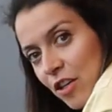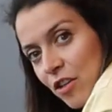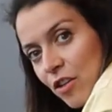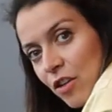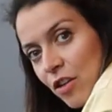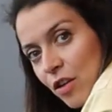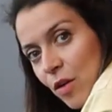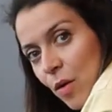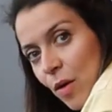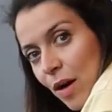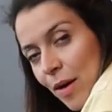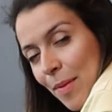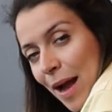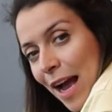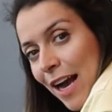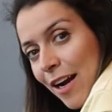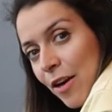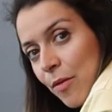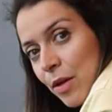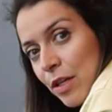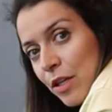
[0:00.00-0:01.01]
in your lower
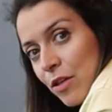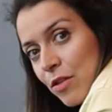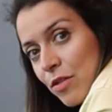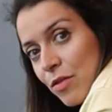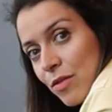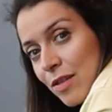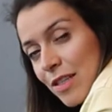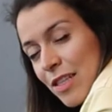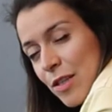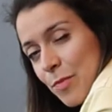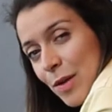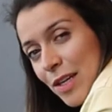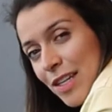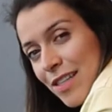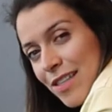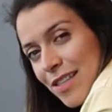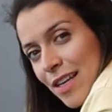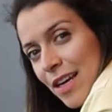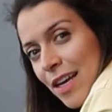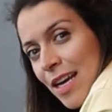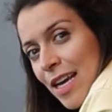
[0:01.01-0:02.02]
back when you do this, but
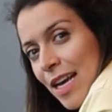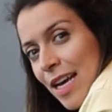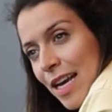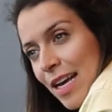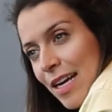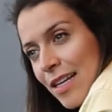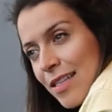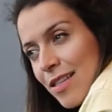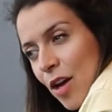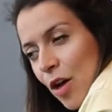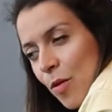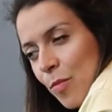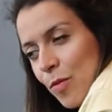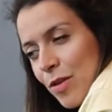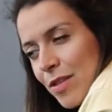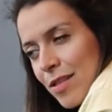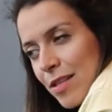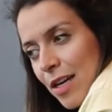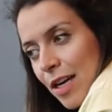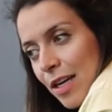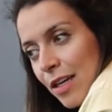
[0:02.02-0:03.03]
it's
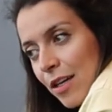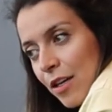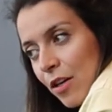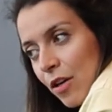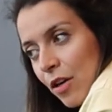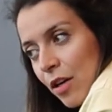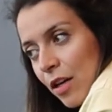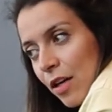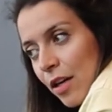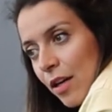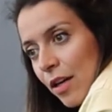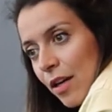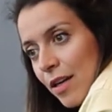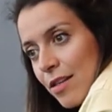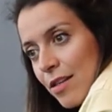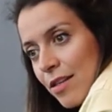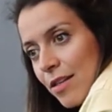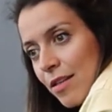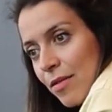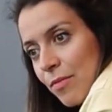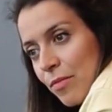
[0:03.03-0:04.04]
almost like you're
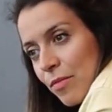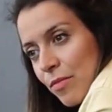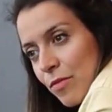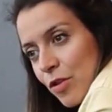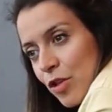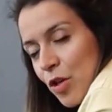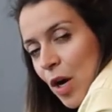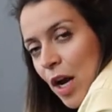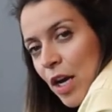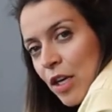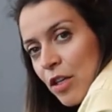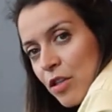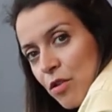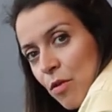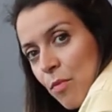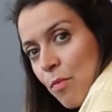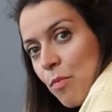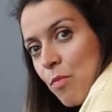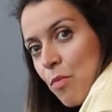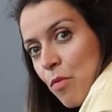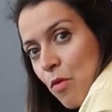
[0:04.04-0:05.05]
trying
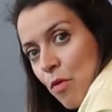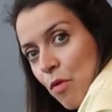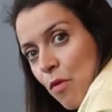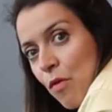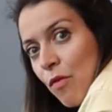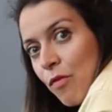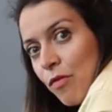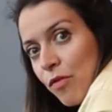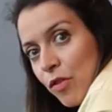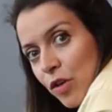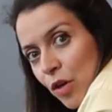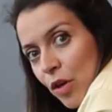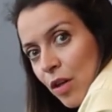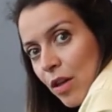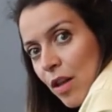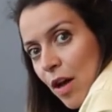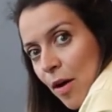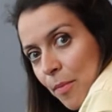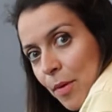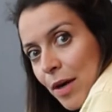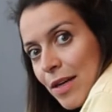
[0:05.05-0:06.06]
to move your
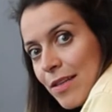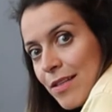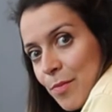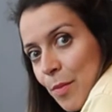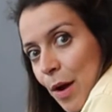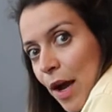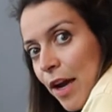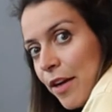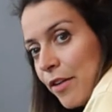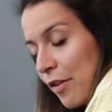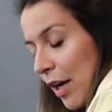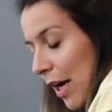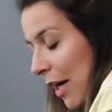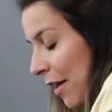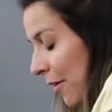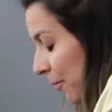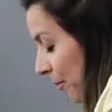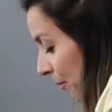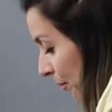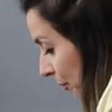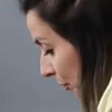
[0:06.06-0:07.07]
lumbar spine,
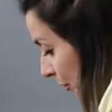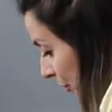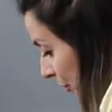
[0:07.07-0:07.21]
right?